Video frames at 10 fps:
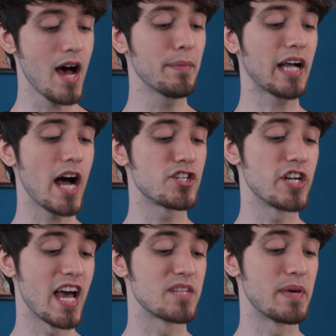
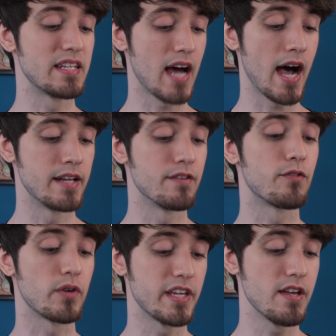Tamagotchi has been died
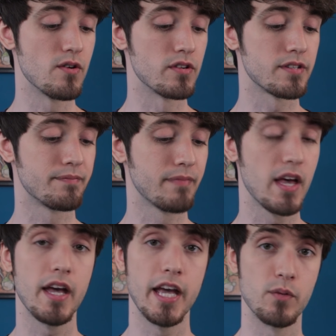for years.
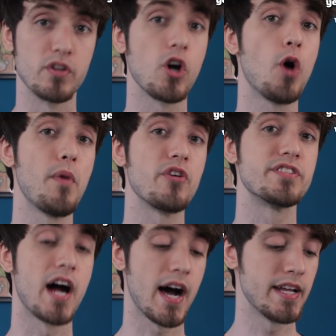It was
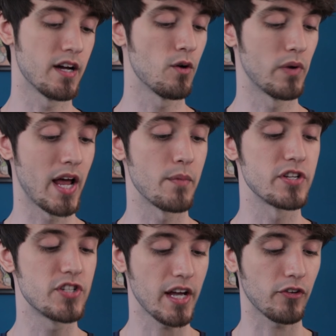almost died when I
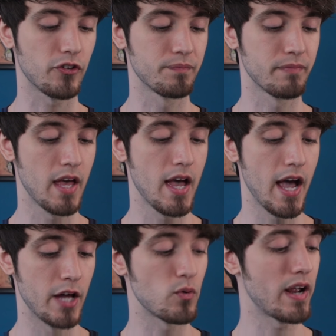was six.
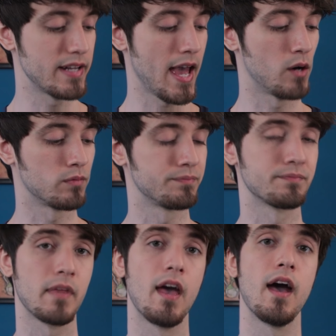And right now,
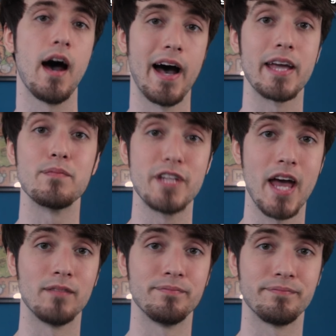I am
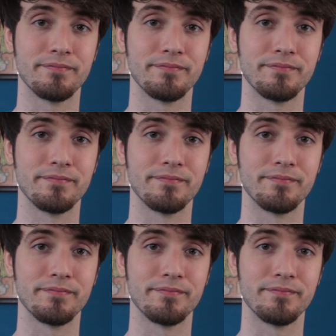10.